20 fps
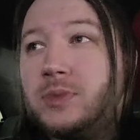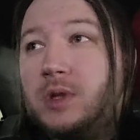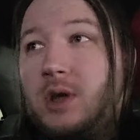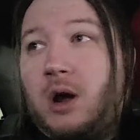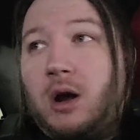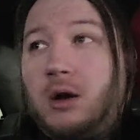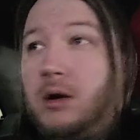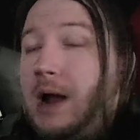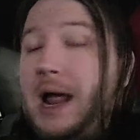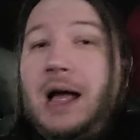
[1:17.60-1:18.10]

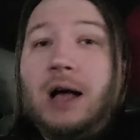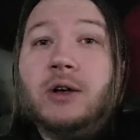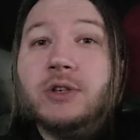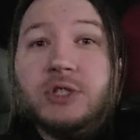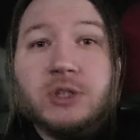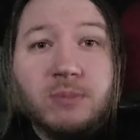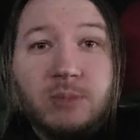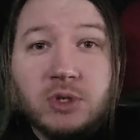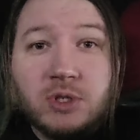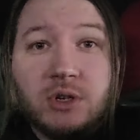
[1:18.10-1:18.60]
our
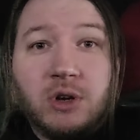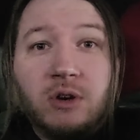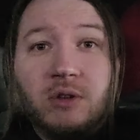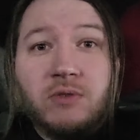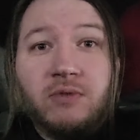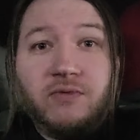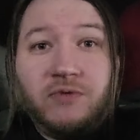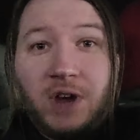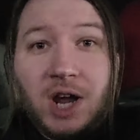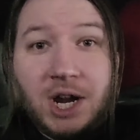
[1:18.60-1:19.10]
house almost caught
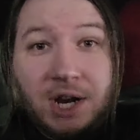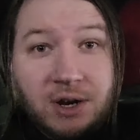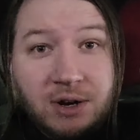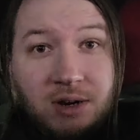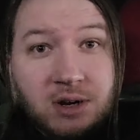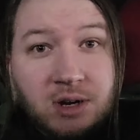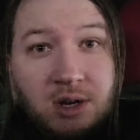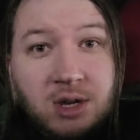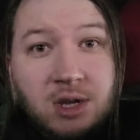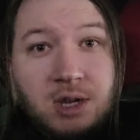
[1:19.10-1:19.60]
on fire
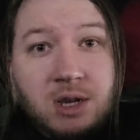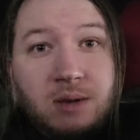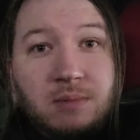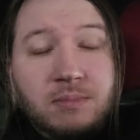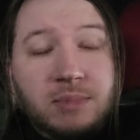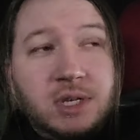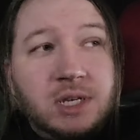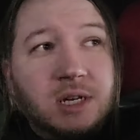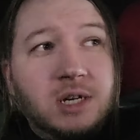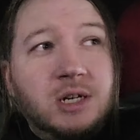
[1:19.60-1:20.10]

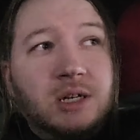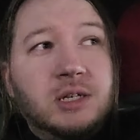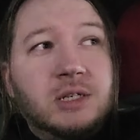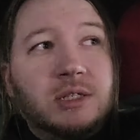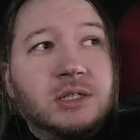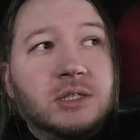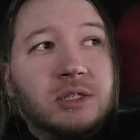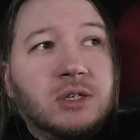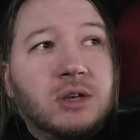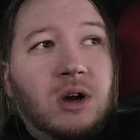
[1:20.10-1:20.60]

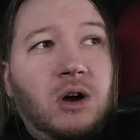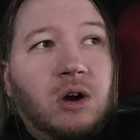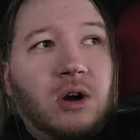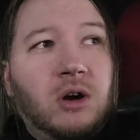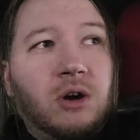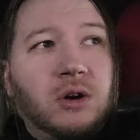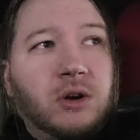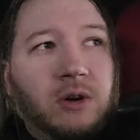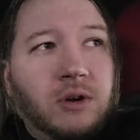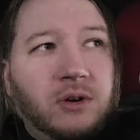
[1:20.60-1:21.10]
because
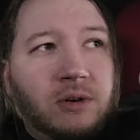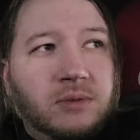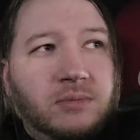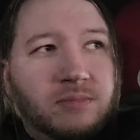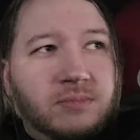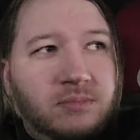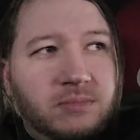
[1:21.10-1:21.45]
our,